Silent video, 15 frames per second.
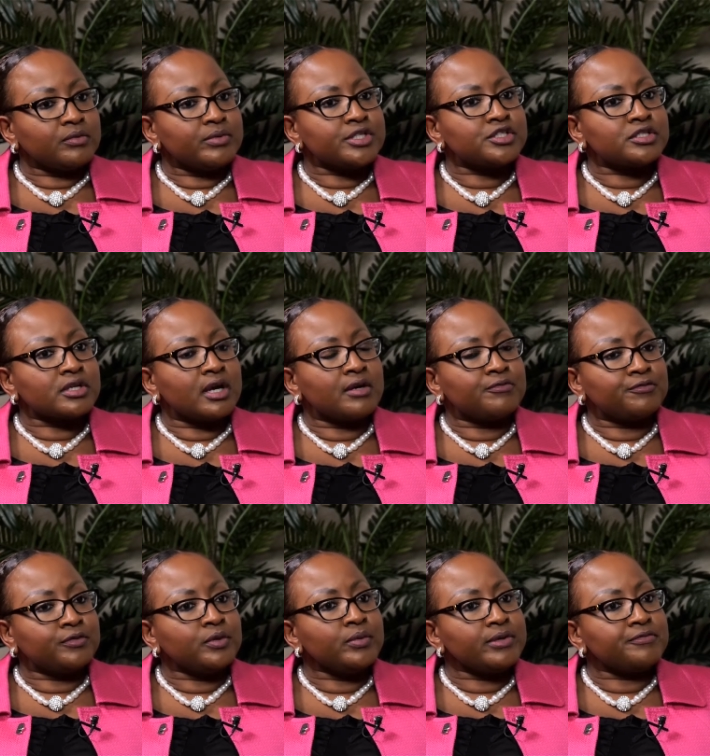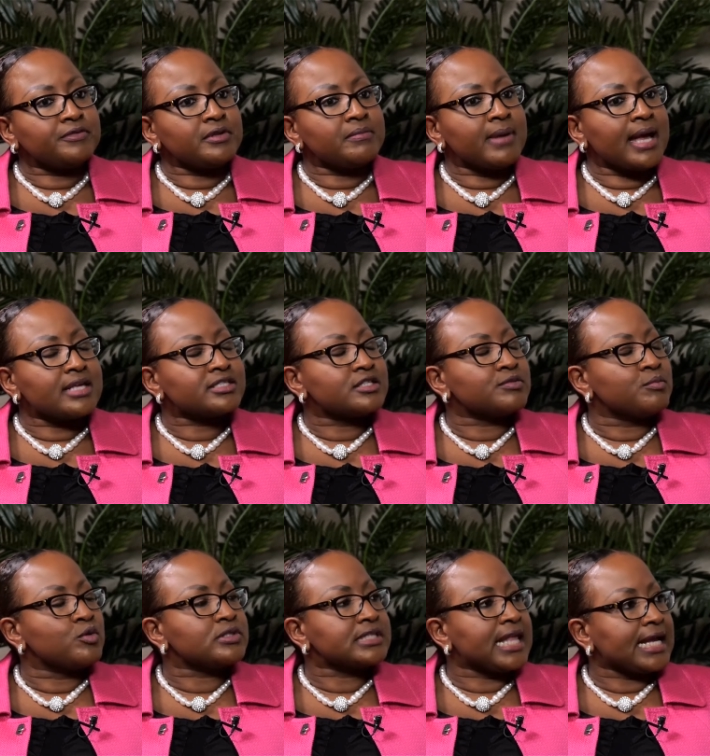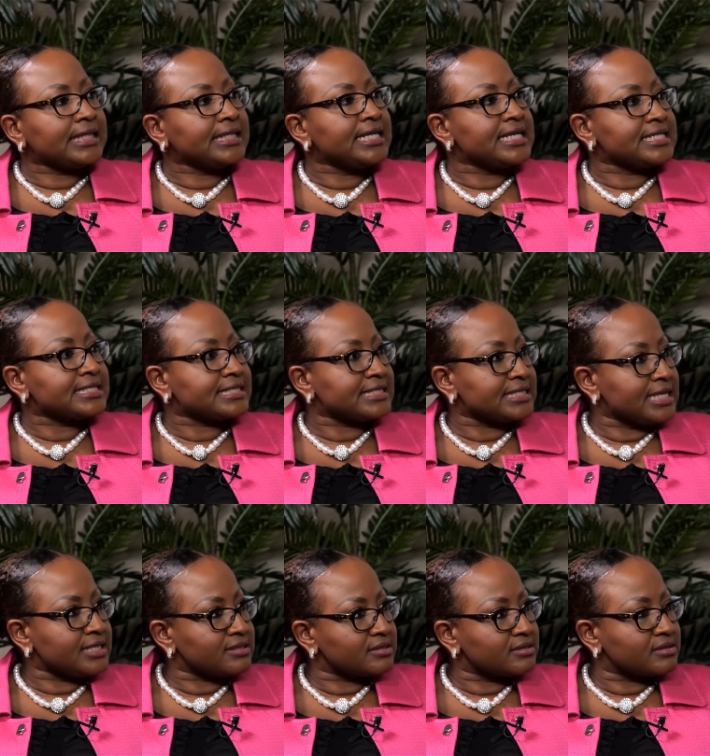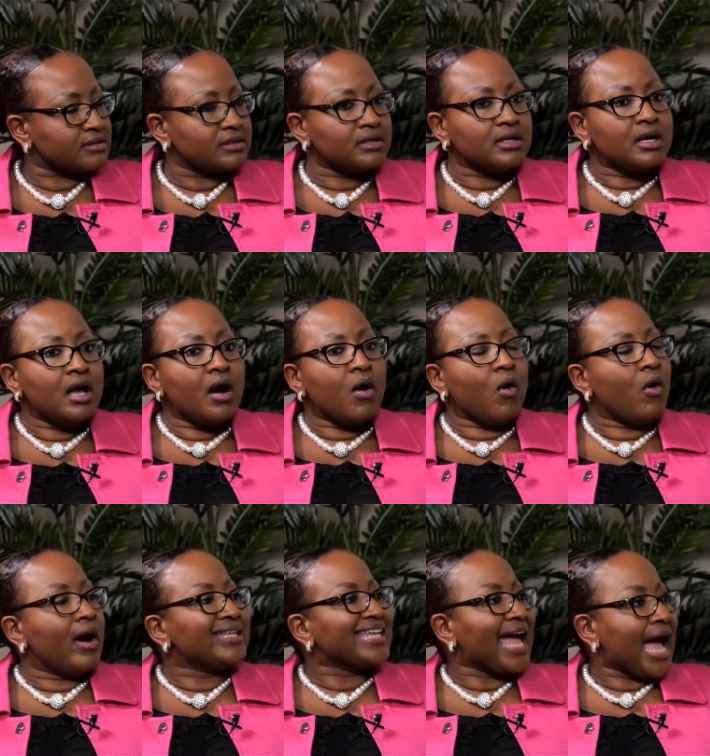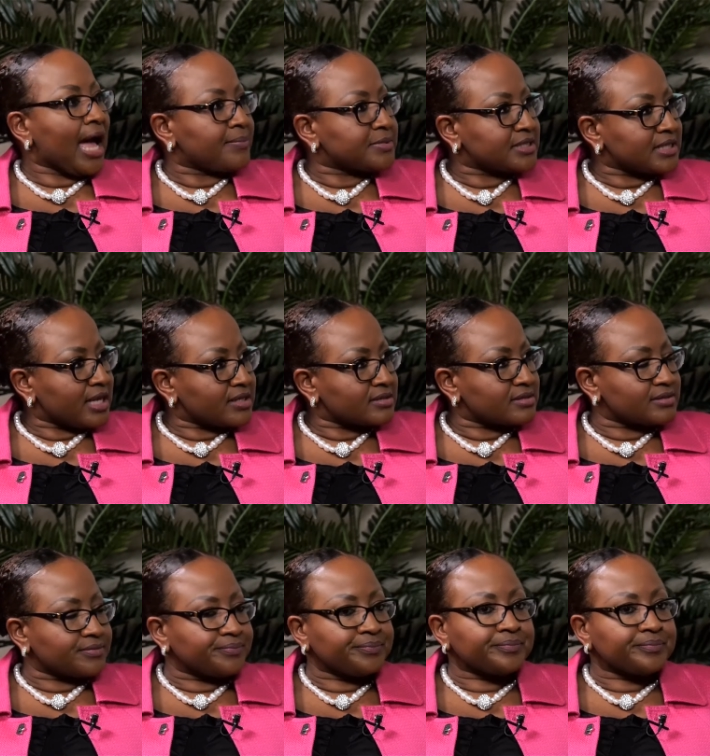which a fluid fill mass is most likely a cyst or an abscess.